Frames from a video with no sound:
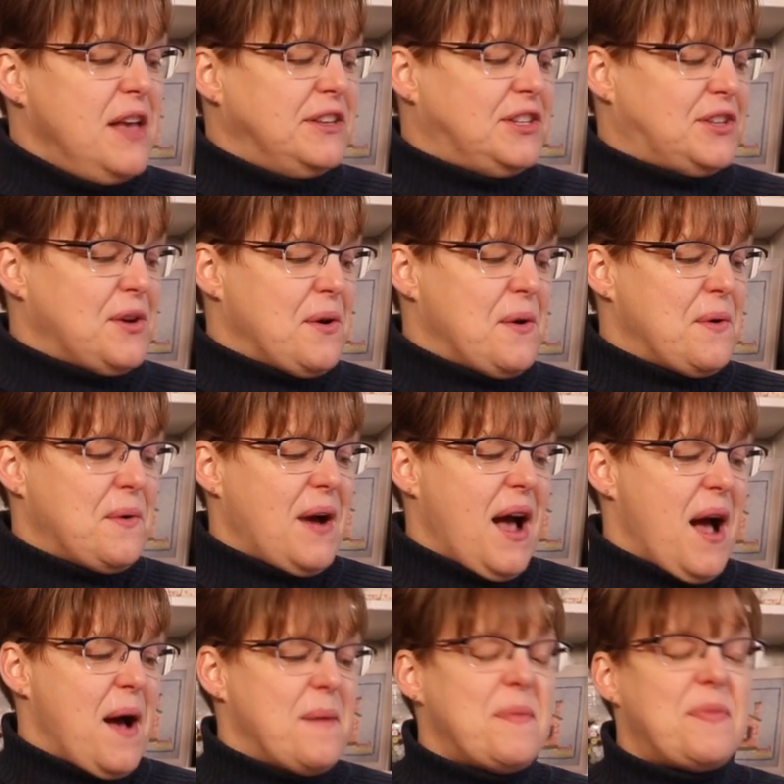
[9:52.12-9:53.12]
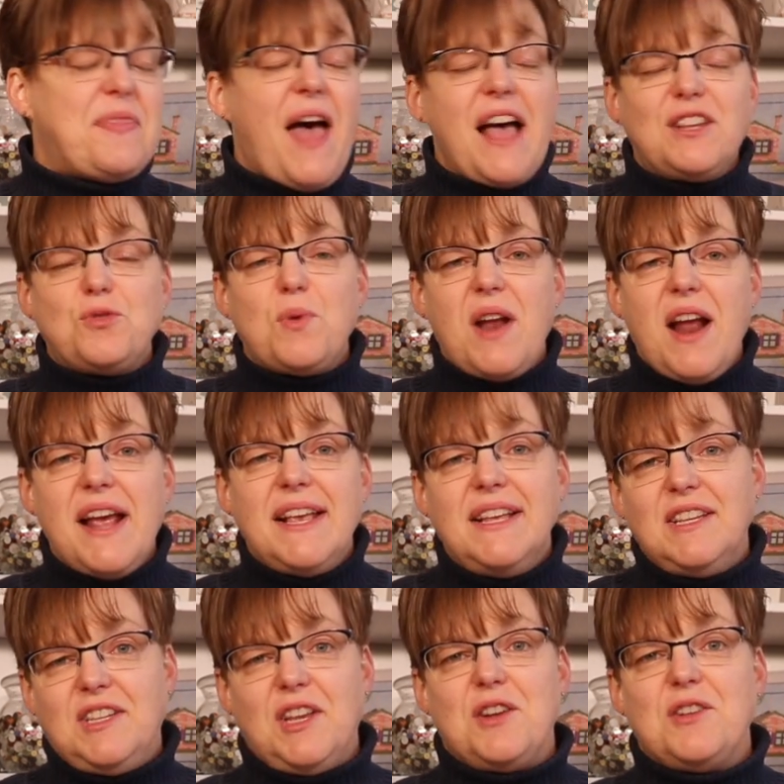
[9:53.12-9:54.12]
So um, that's what I
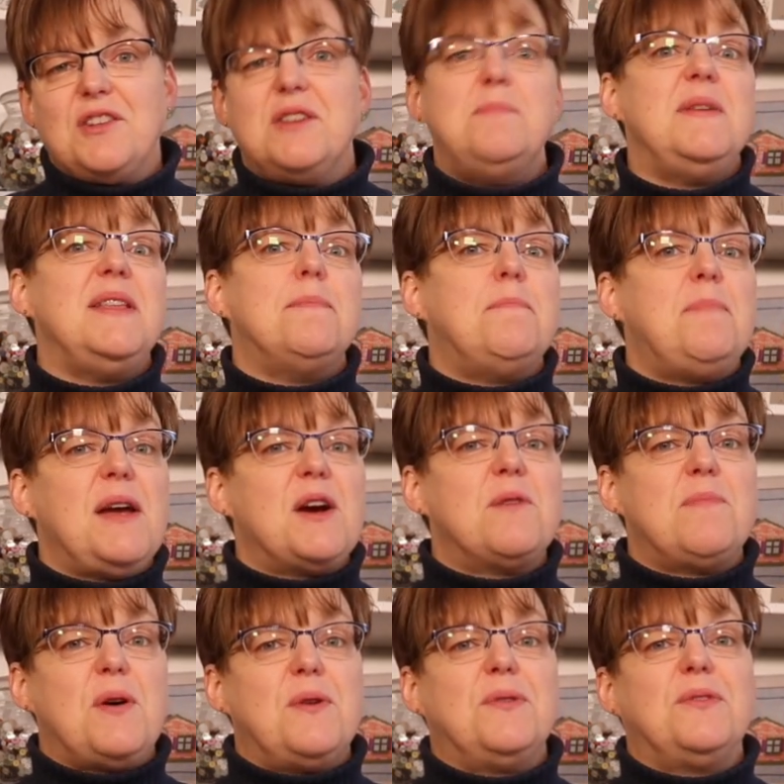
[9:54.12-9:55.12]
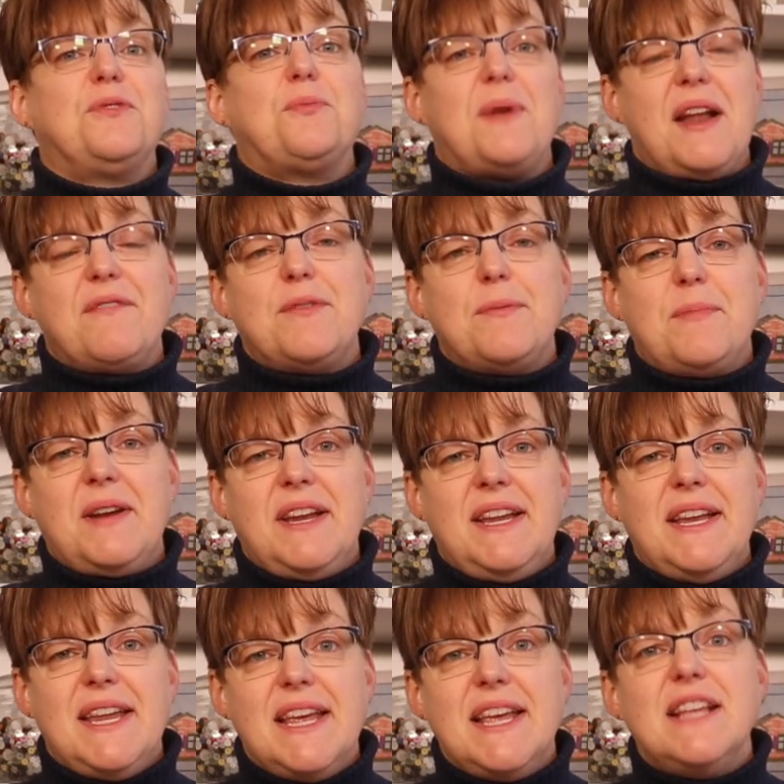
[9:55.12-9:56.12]
consider to be the bare bones, what everybody
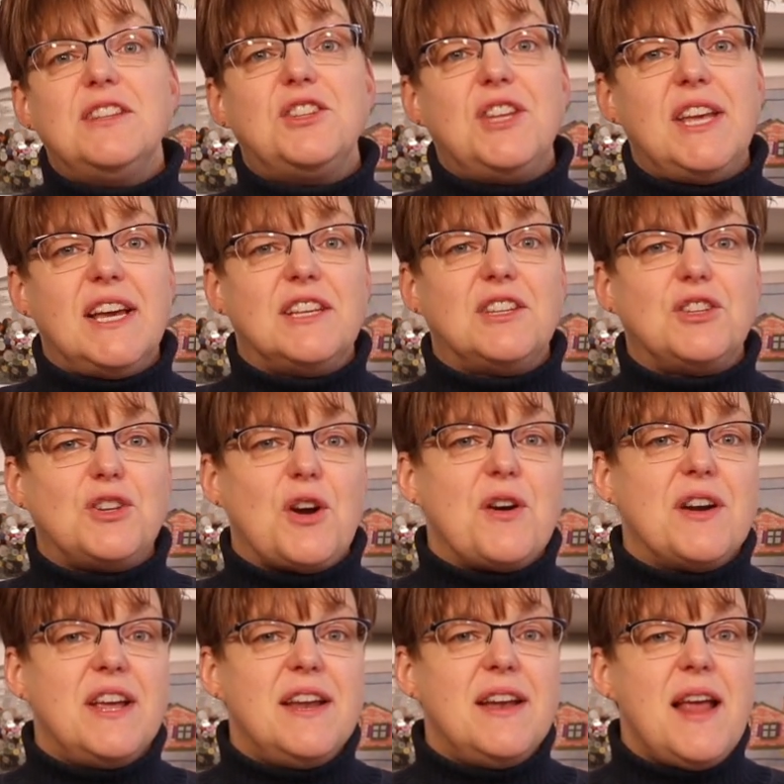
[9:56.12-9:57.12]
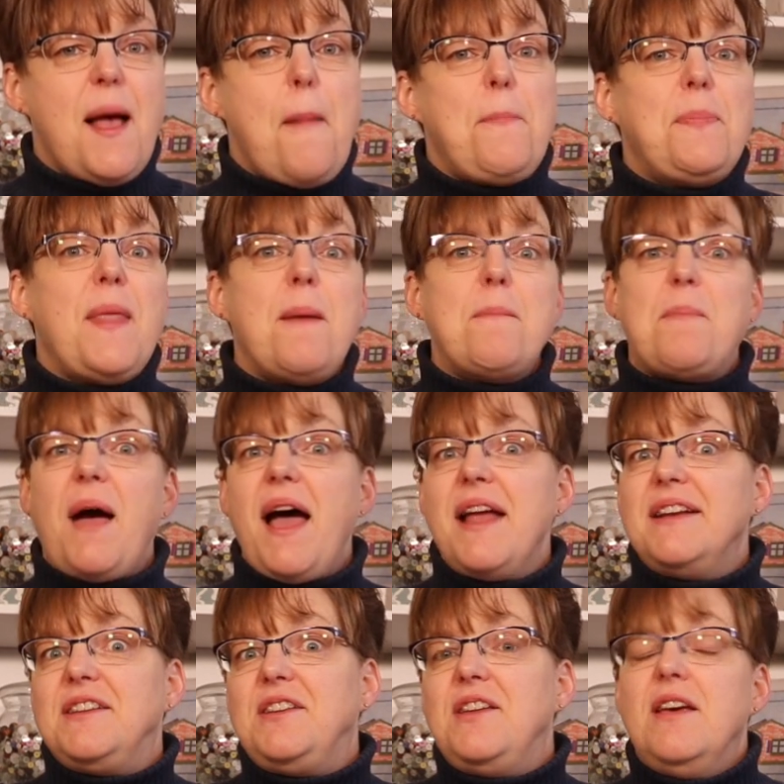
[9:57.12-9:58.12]
needs to get started.
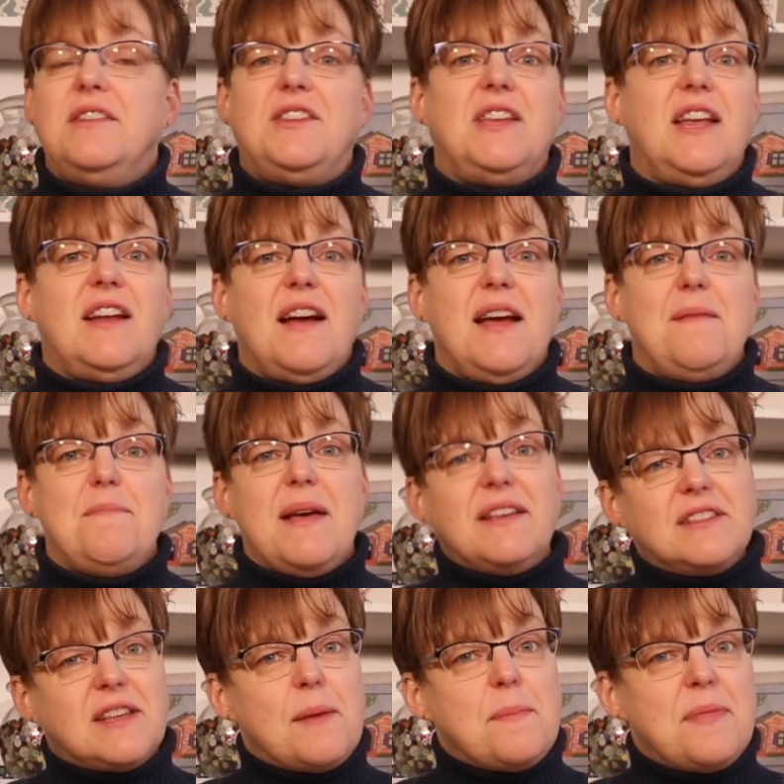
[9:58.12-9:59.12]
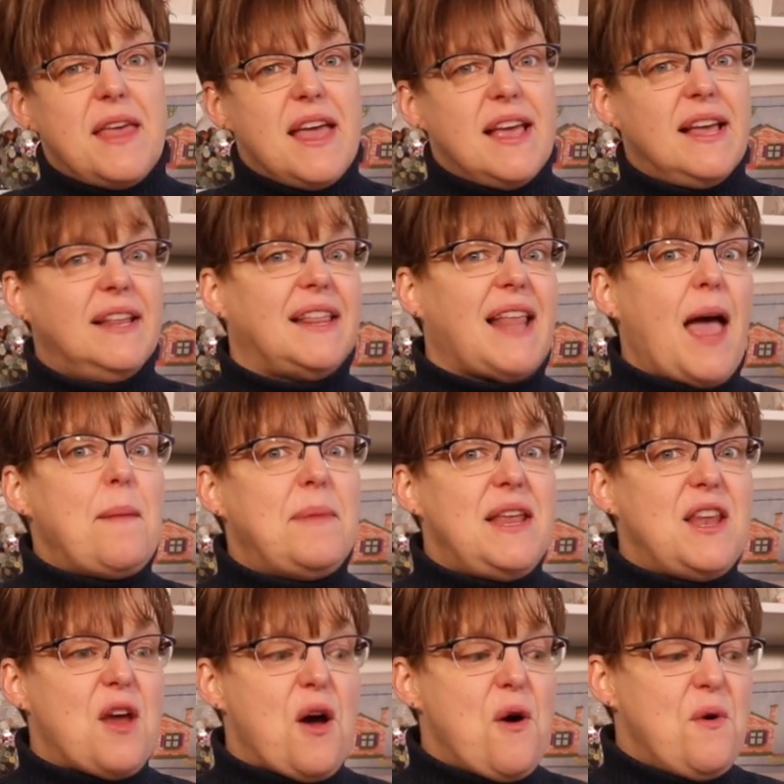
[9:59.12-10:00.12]
But did I miss something? Let me
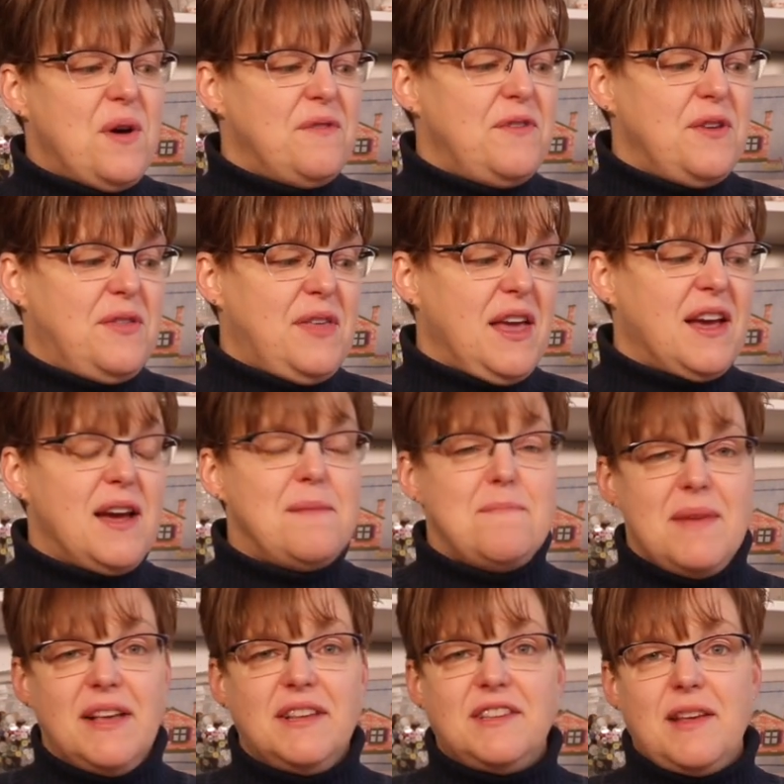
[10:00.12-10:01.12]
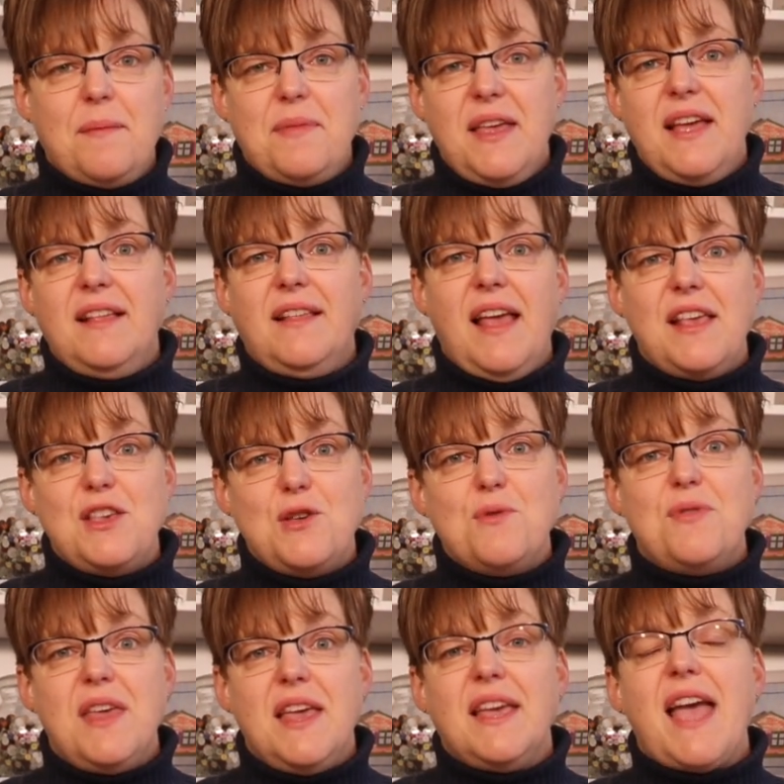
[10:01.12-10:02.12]
know if you think I missed something that you
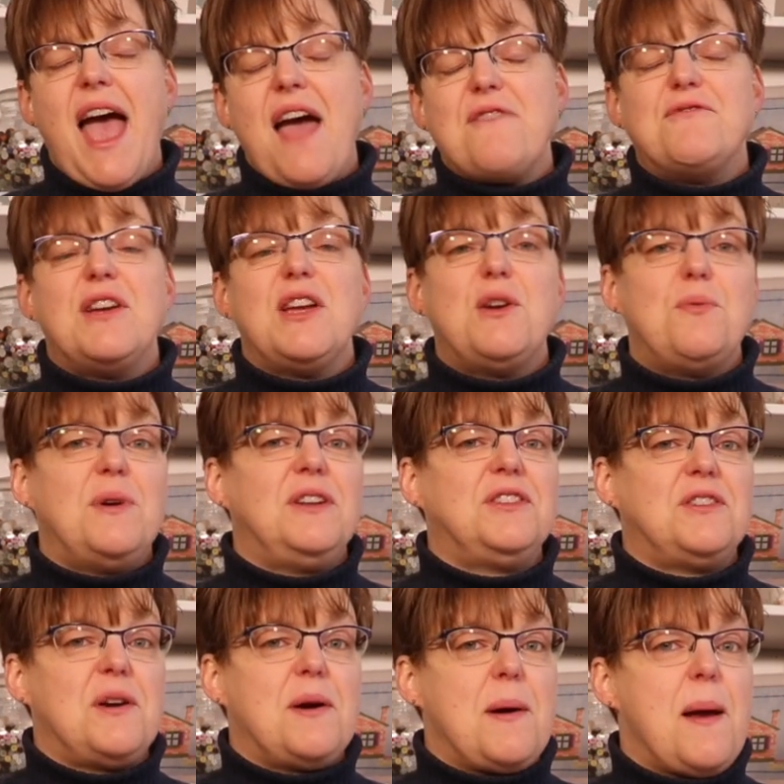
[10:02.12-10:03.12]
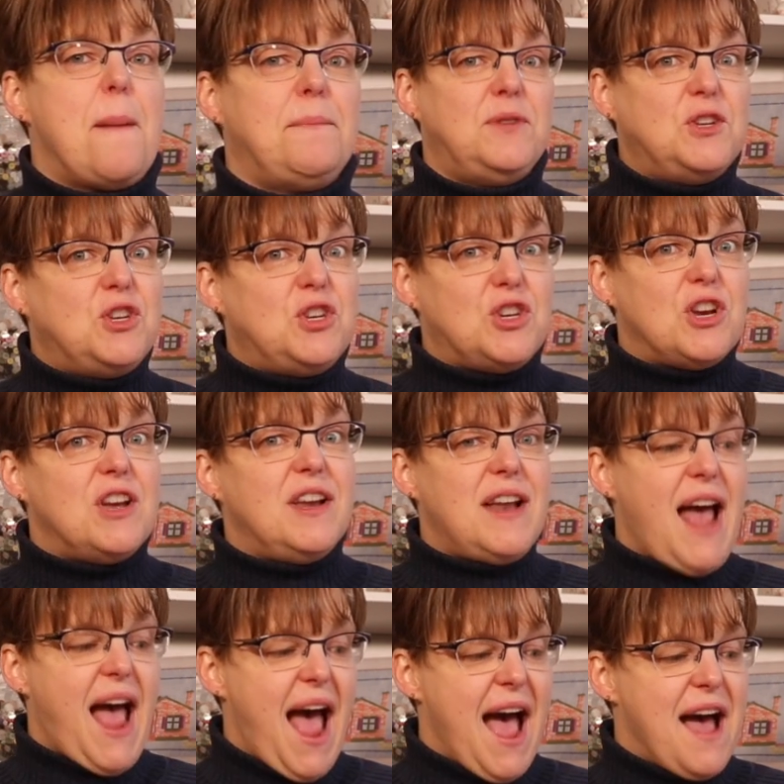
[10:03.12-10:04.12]
think every quilter should
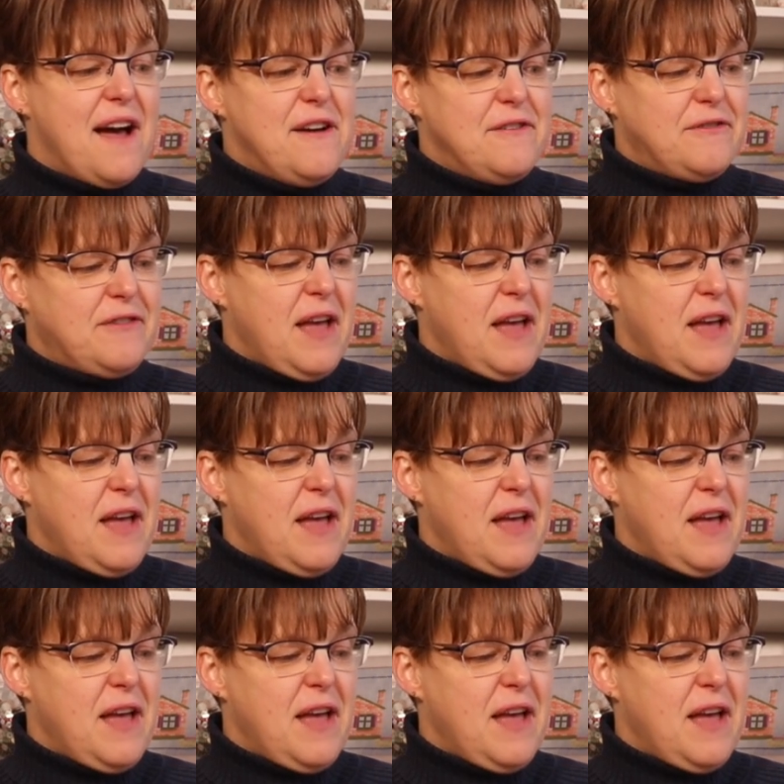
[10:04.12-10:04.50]
have.